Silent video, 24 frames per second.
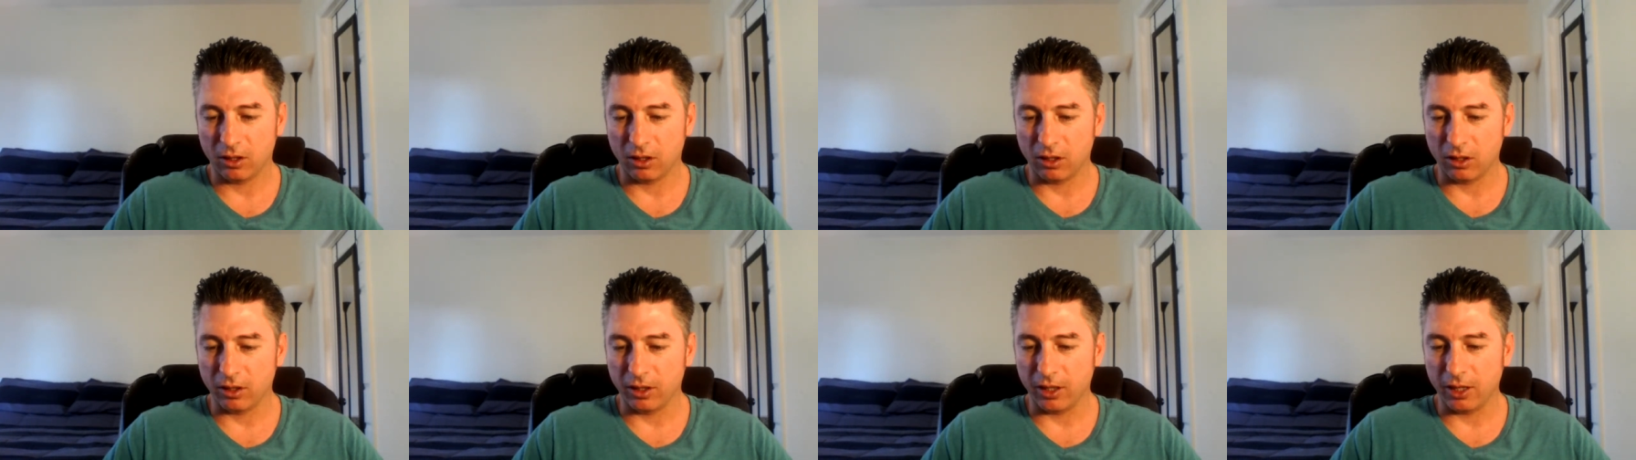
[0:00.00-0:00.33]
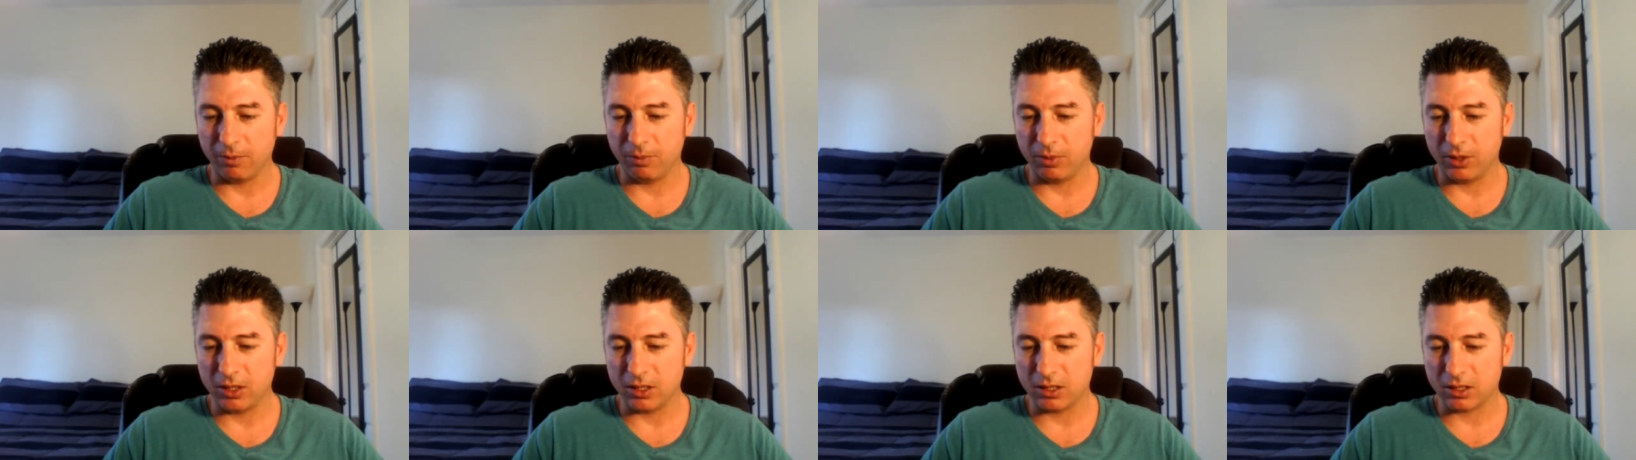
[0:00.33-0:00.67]
on
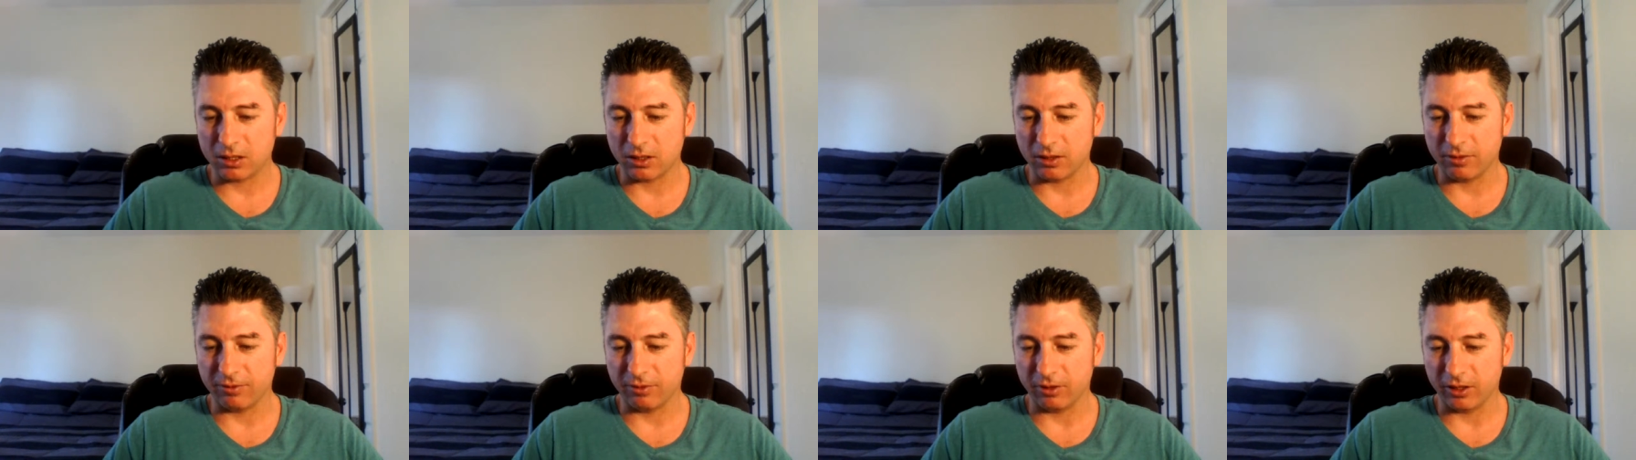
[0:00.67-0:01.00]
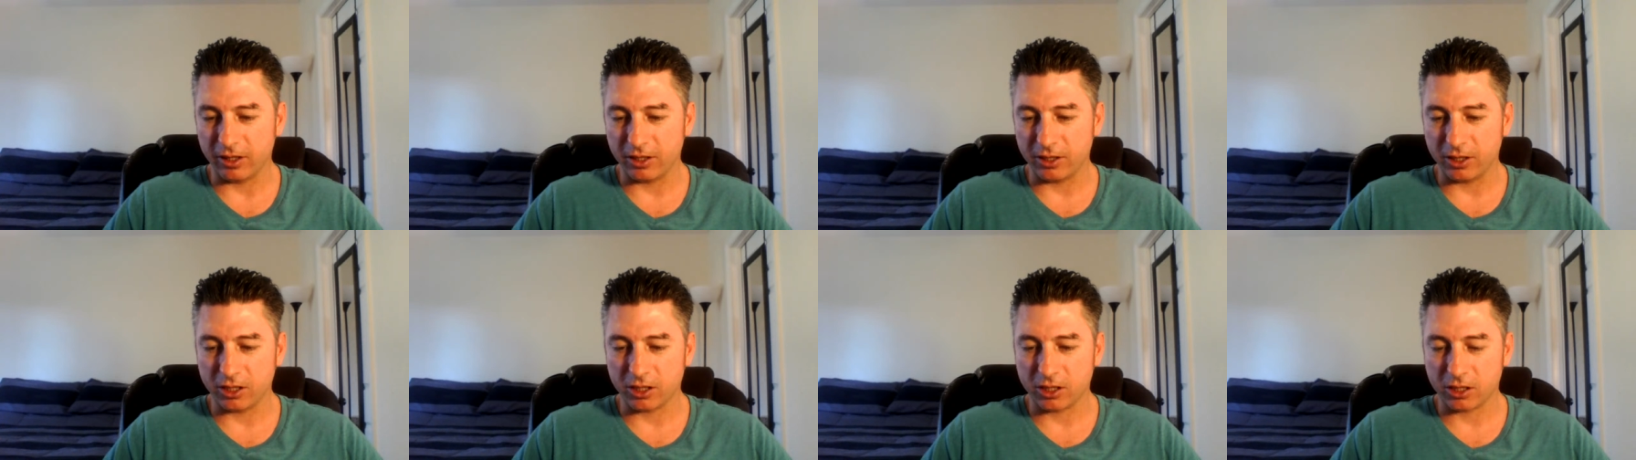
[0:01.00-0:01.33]
a piece of
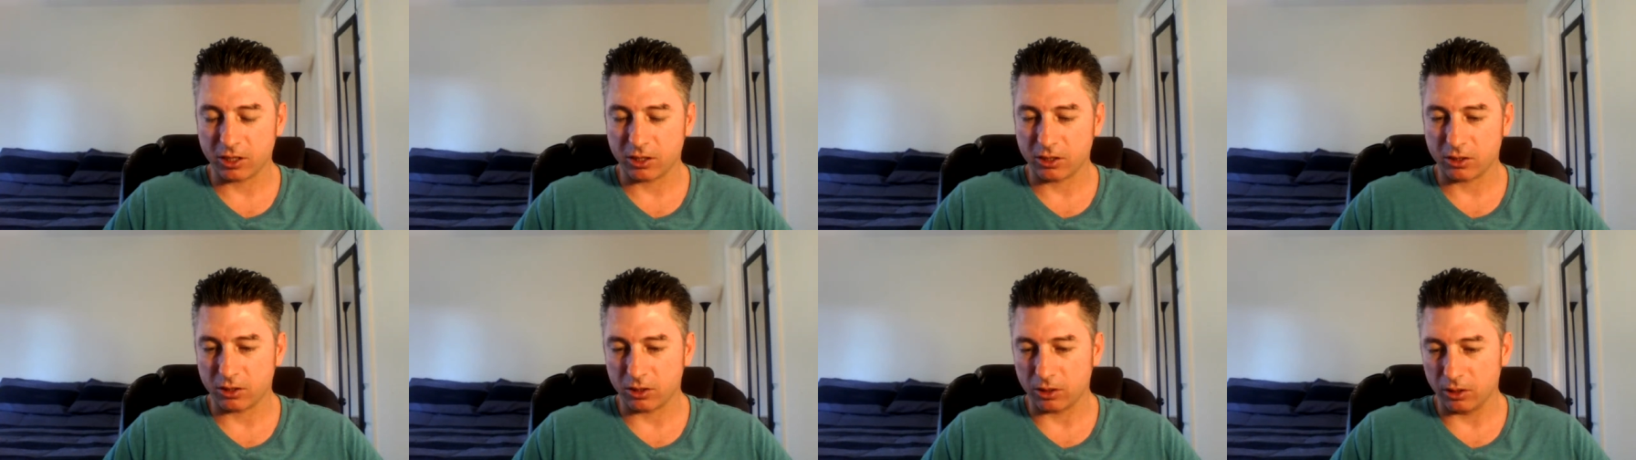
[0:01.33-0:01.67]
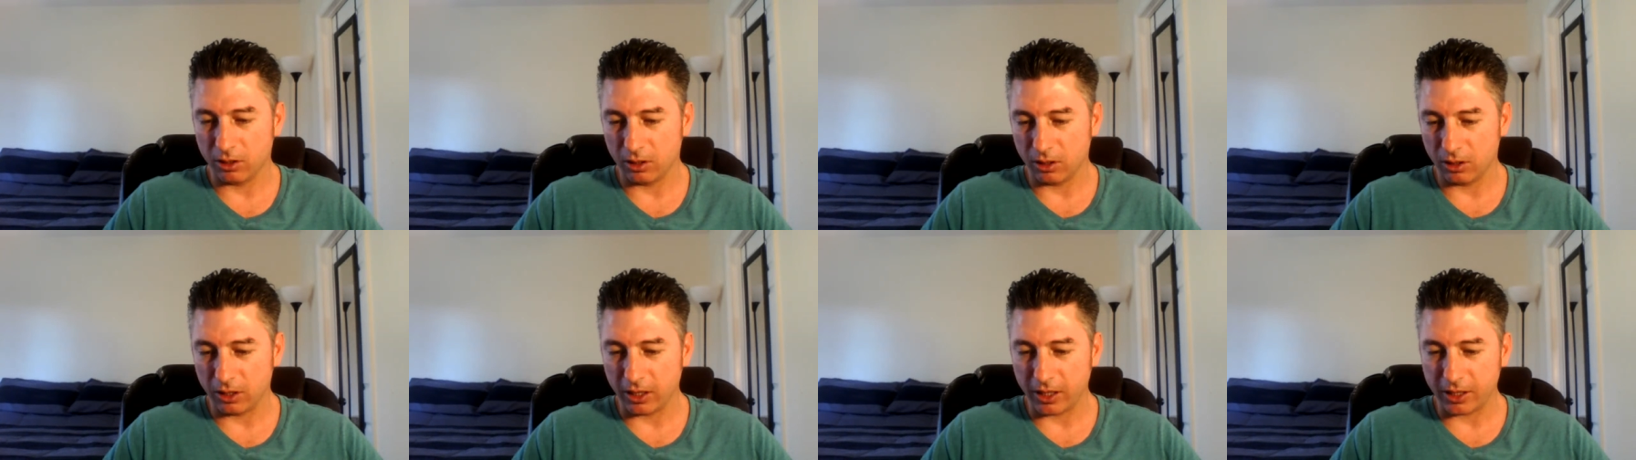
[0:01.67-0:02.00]
legislation,
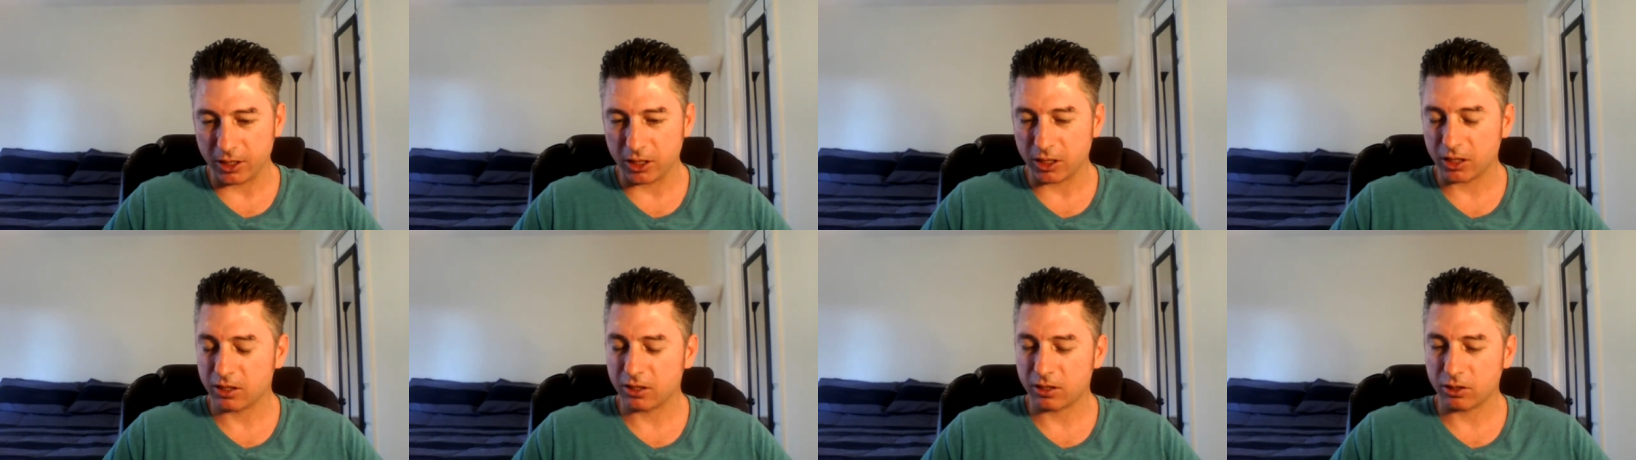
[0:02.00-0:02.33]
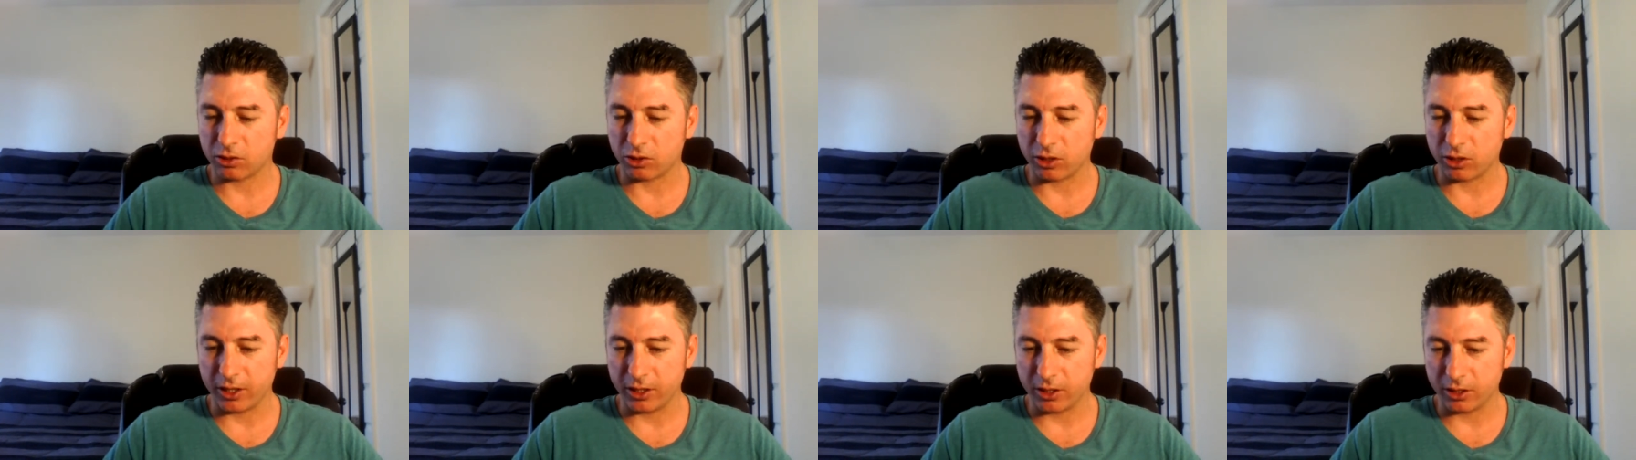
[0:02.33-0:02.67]

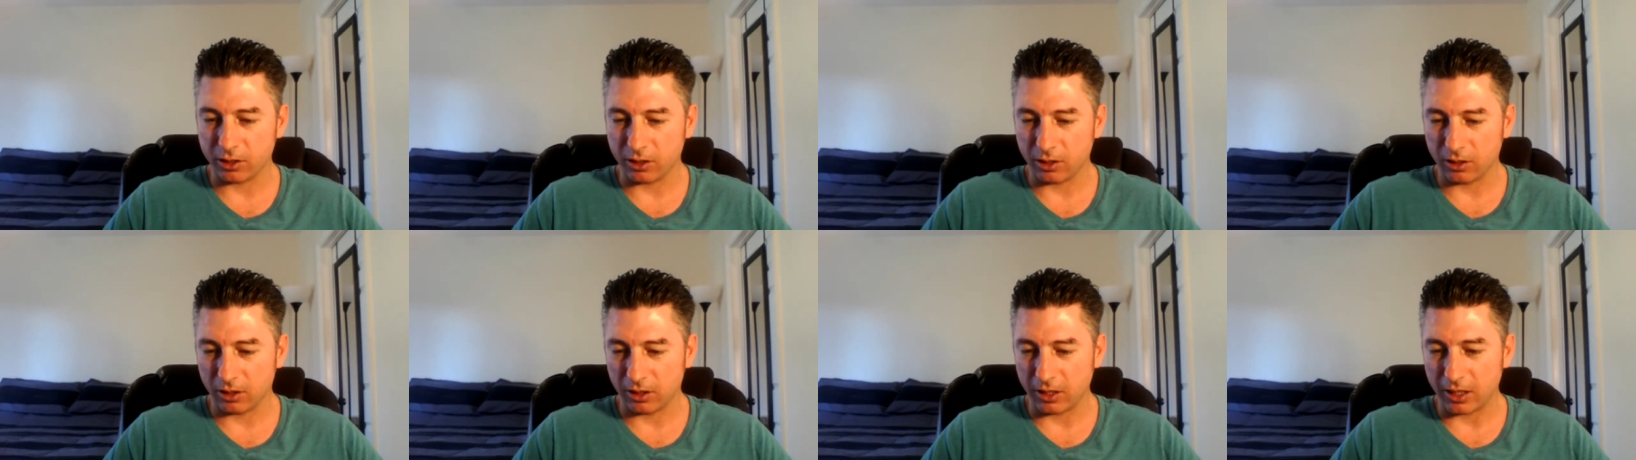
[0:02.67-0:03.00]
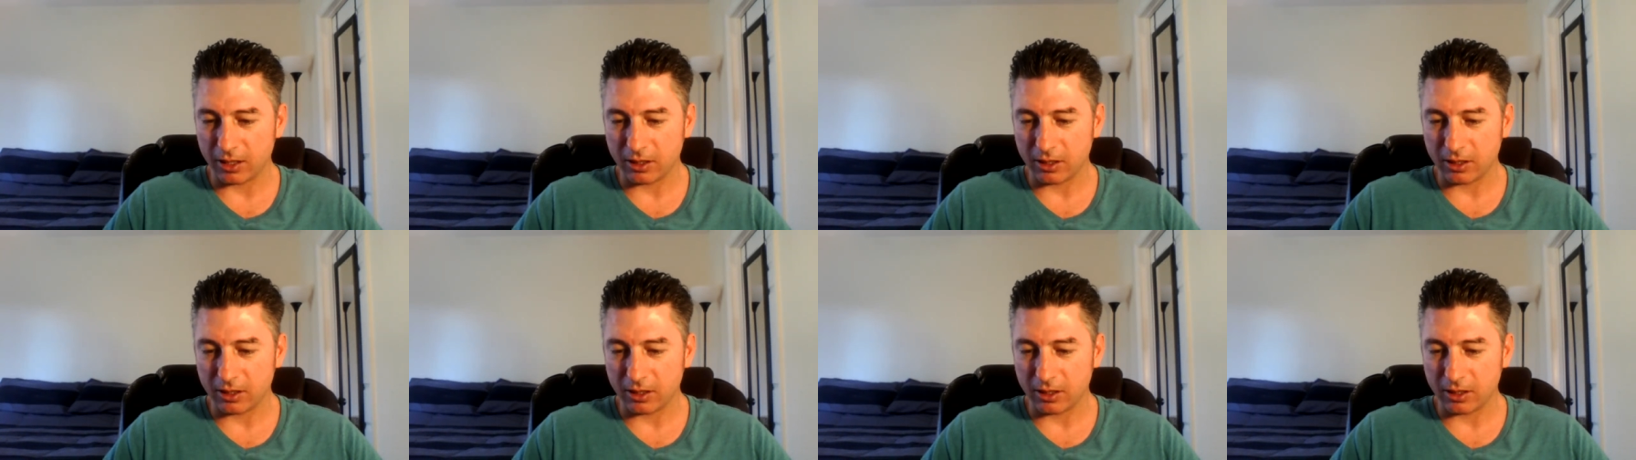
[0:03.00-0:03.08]
legislation,